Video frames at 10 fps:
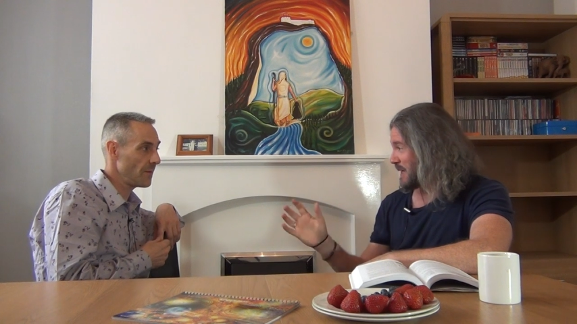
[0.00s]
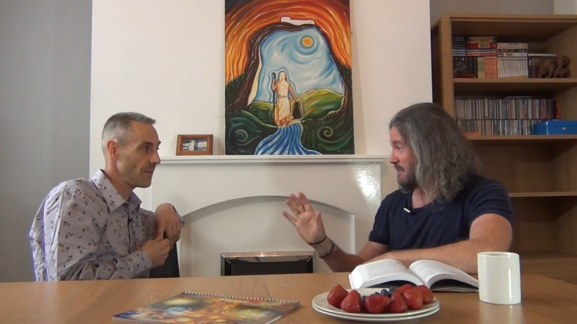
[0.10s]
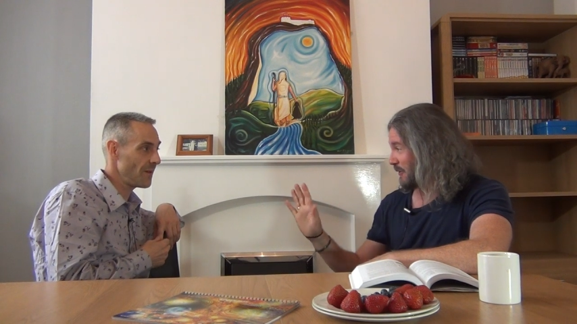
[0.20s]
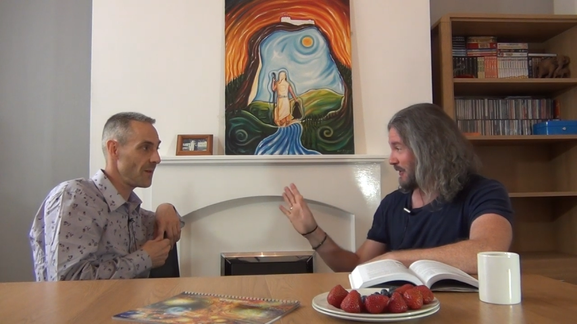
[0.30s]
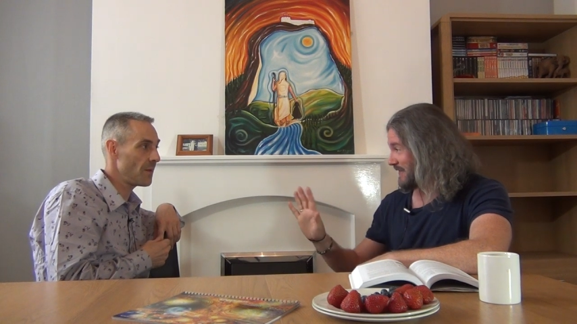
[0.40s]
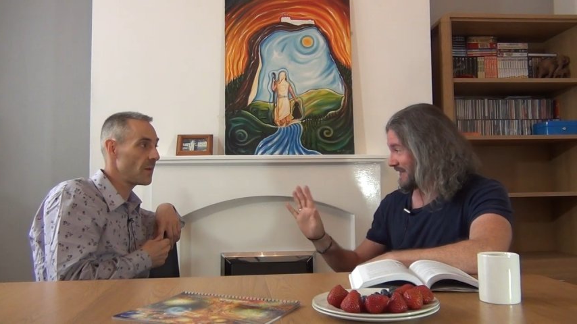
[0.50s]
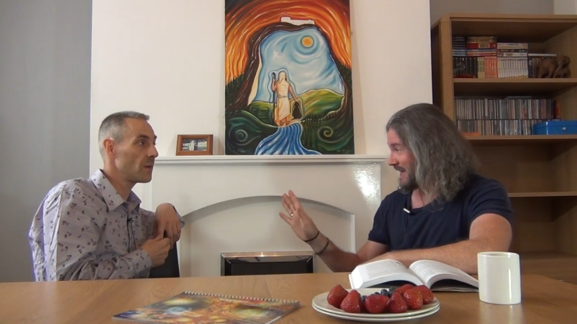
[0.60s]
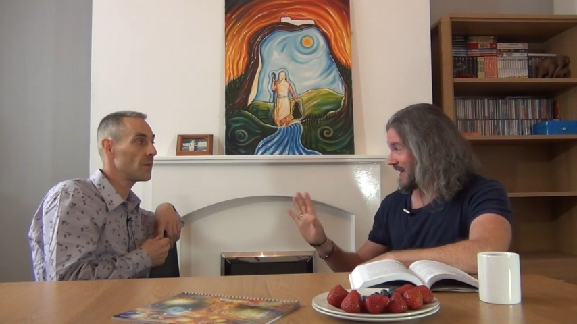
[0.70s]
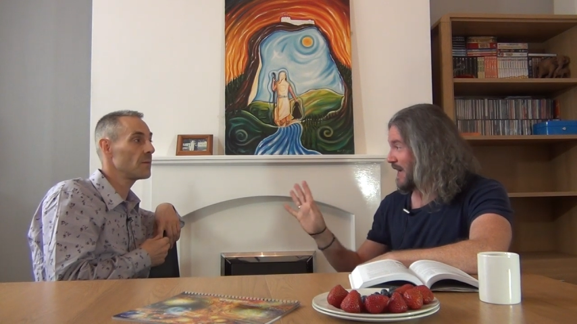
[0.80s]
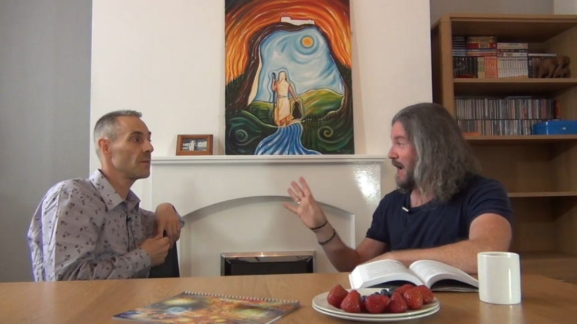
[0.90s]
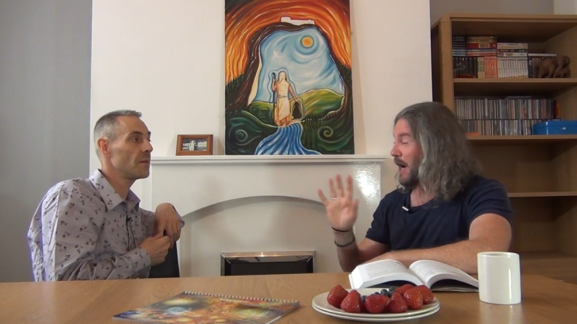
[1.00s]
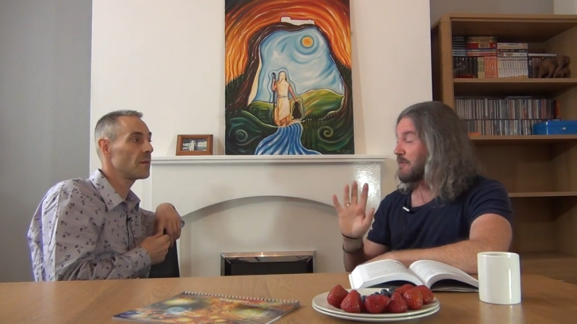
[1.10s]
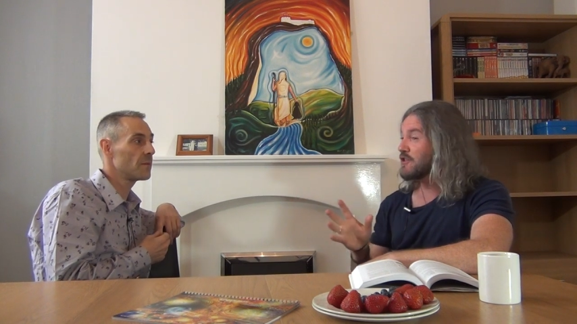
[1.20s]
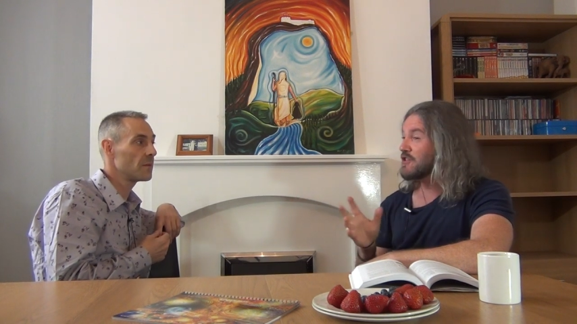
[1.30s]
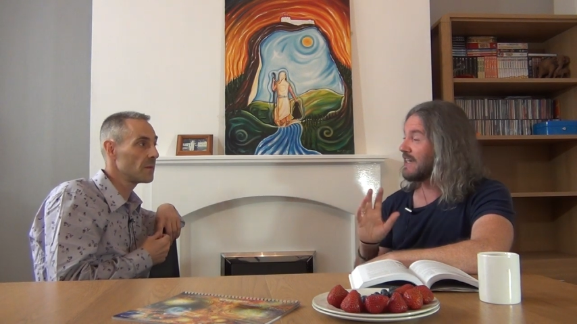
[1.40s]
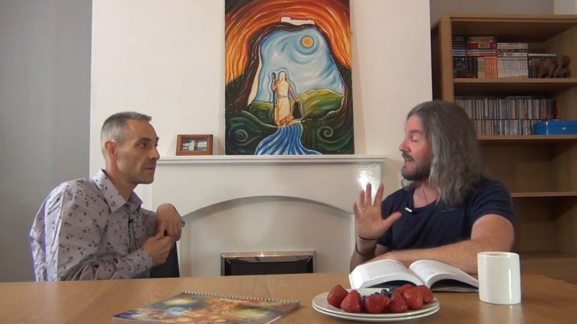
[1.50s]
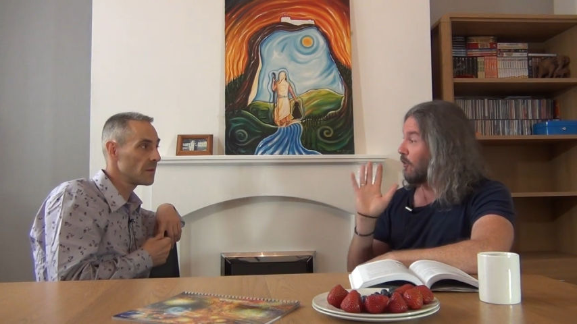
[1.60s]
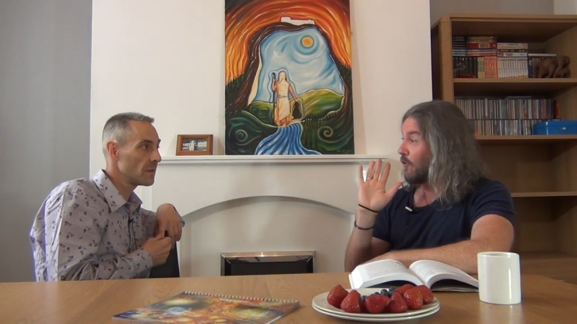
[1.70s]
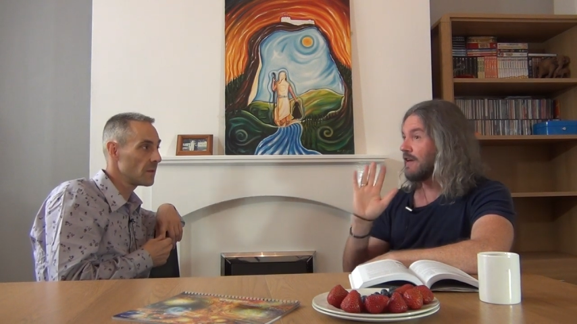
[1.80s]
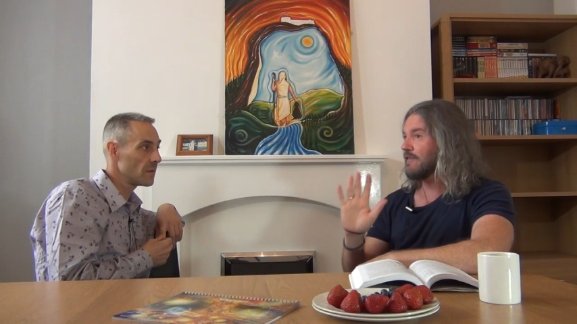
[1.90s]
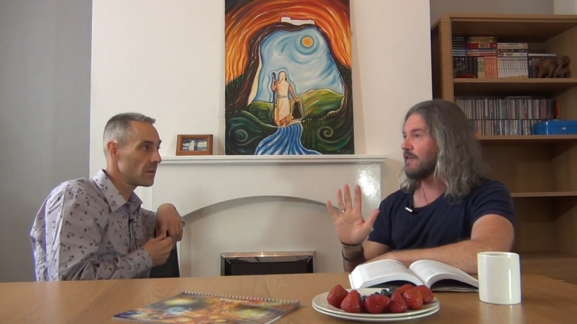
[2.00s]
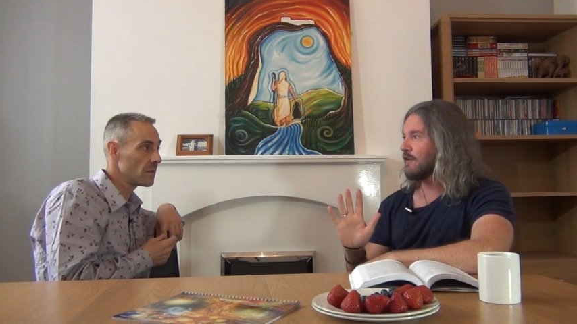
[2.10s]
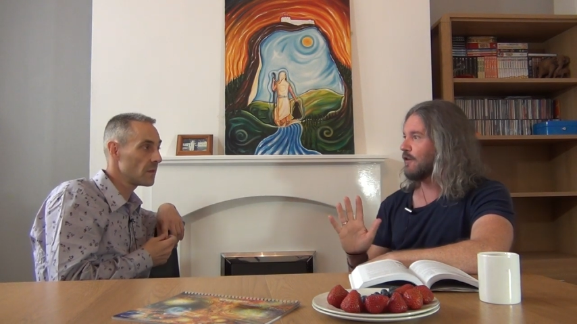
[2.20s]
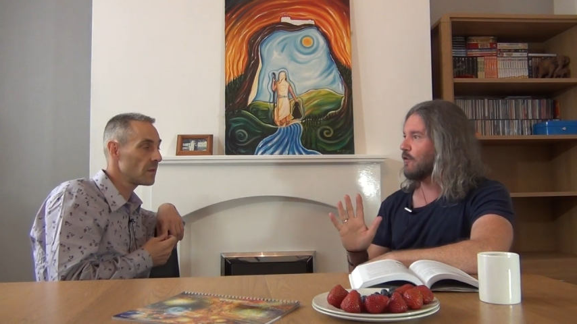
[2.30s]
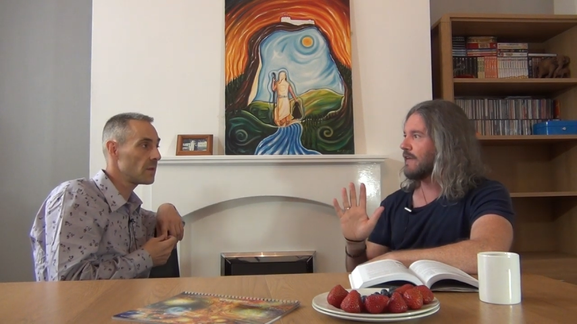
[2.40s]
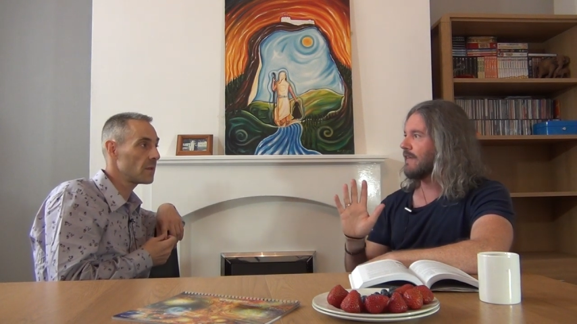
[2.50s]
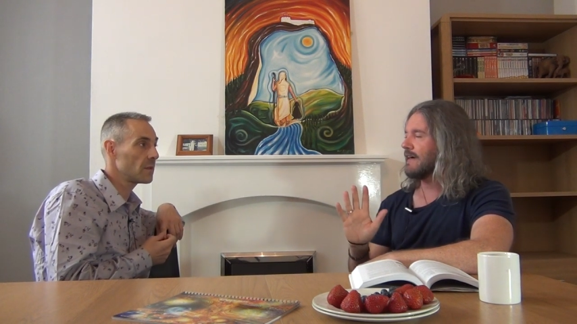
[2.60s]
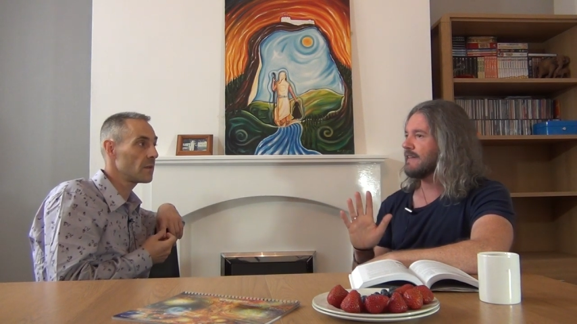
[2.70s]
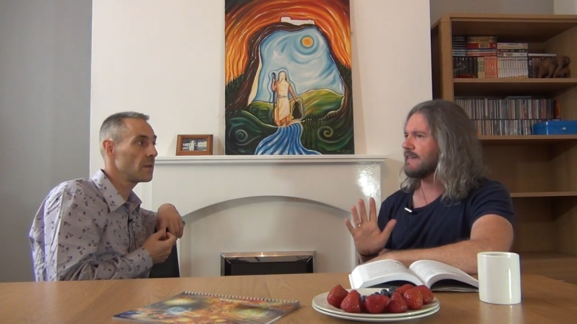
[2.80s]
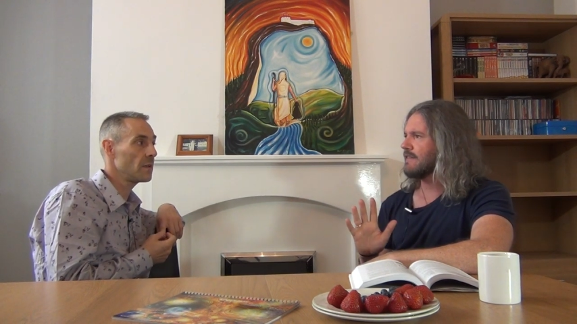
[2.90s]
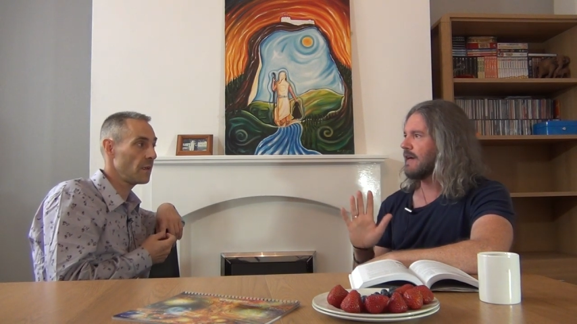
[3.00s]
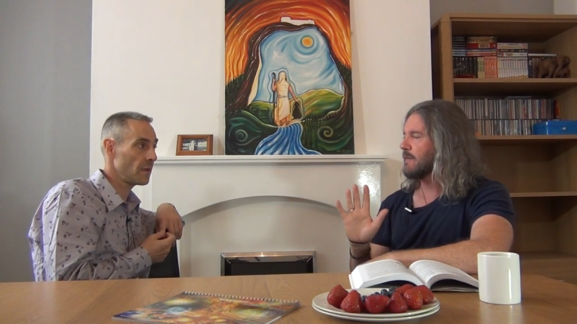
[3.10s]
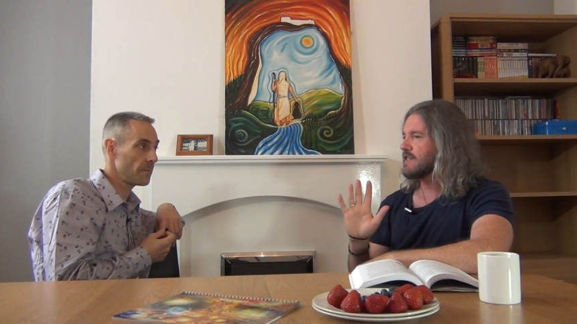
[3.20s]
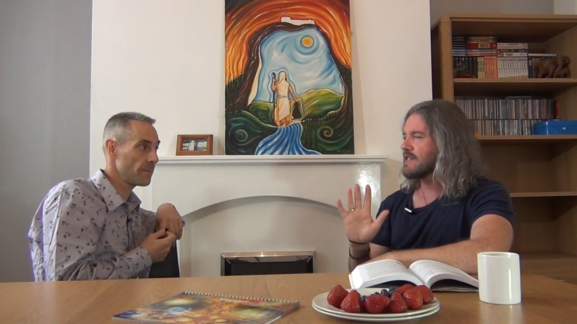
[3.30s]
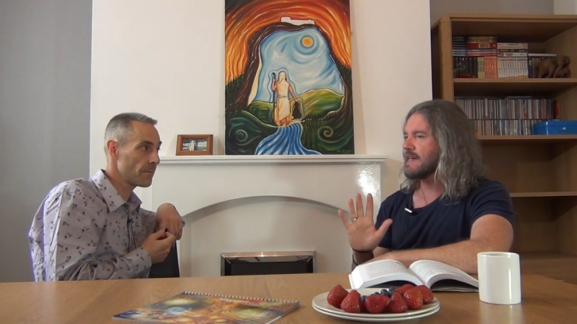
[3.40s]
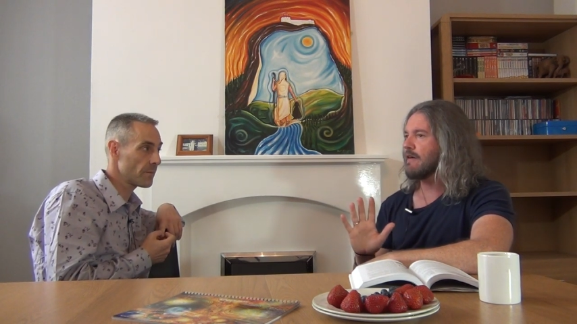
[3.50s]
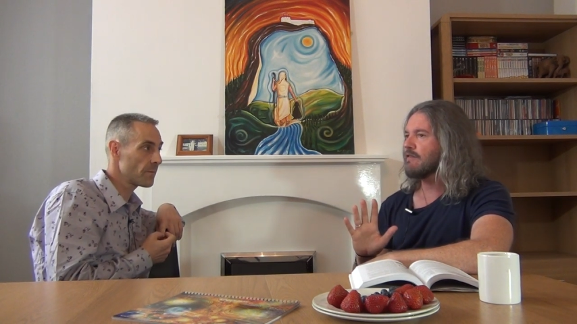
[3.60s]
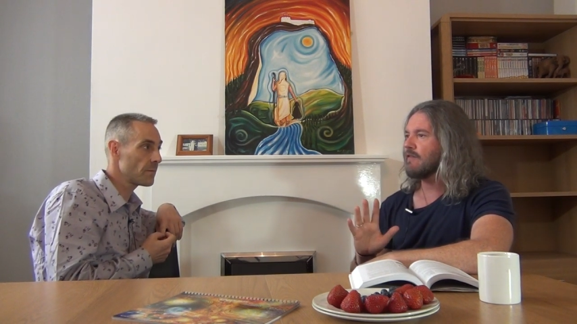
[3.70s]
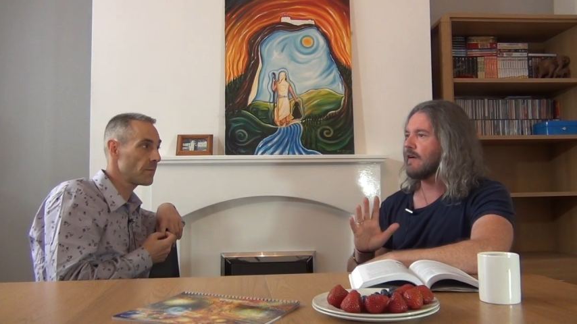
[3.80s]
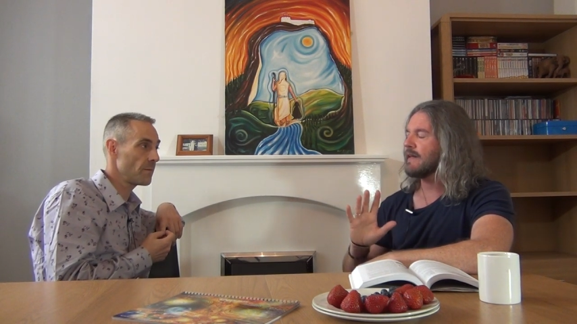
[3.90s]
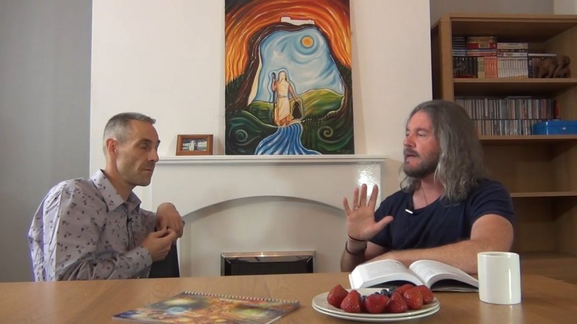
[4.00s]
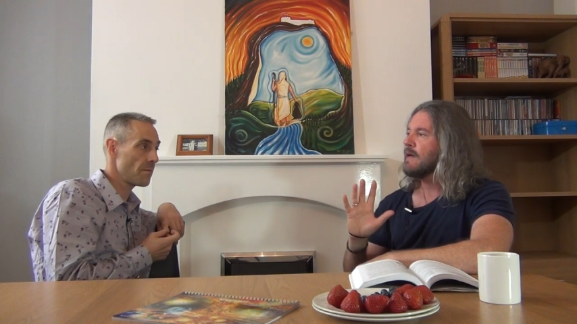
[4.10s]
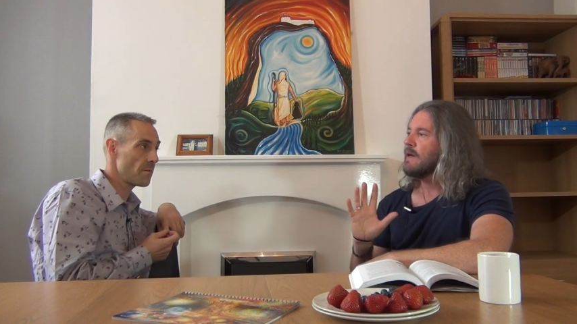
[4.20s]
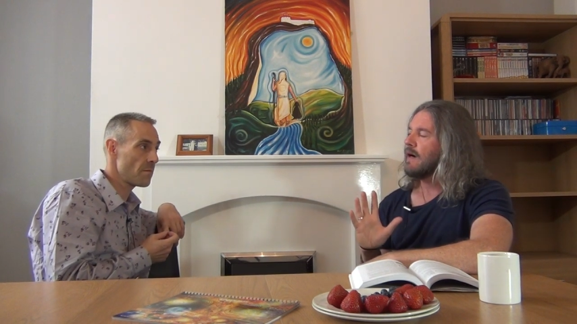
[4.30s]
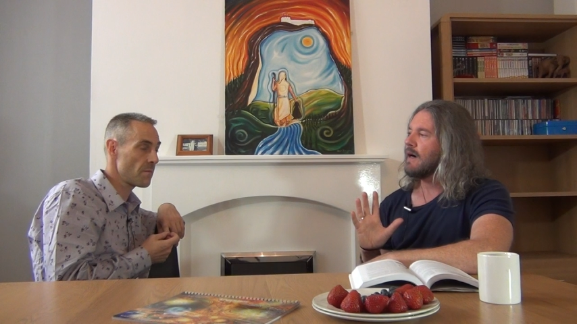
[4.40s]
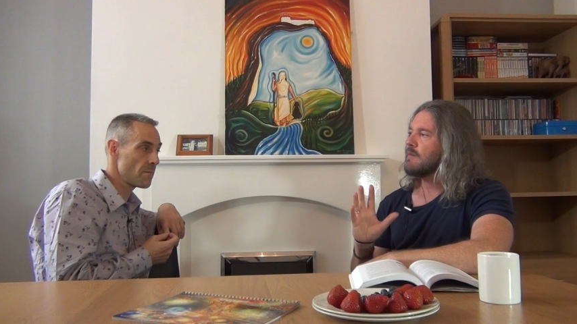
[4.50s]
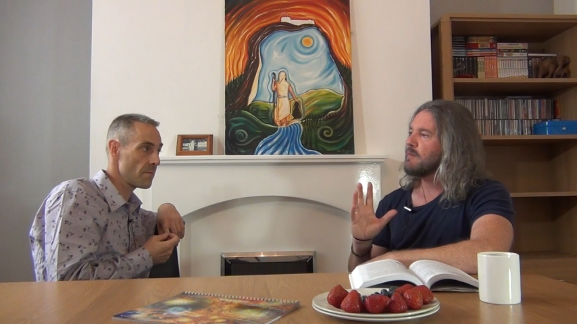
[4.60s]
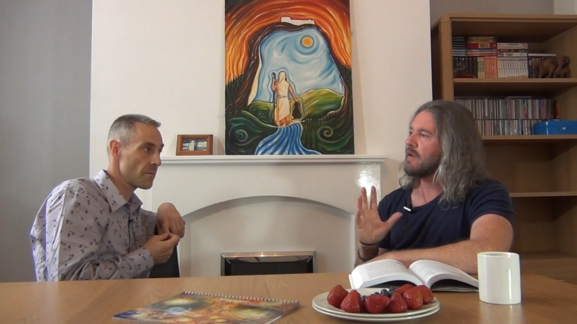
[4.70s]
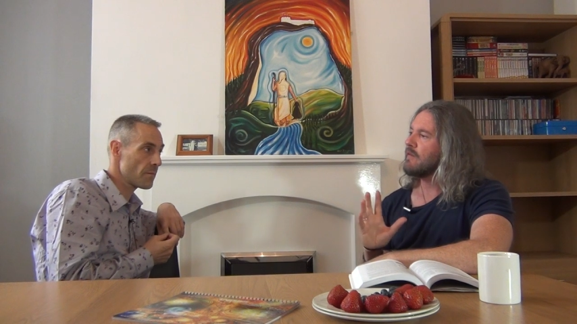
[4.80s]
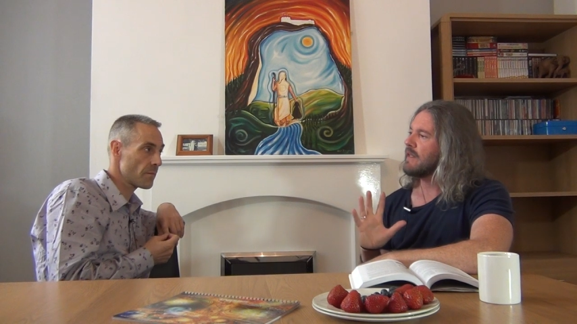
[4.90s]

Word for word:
Speaker 1: people or anything no. like that. I'm just saying, or even loving the idea of that, yeah. which is terrifying. Mm. Uh, but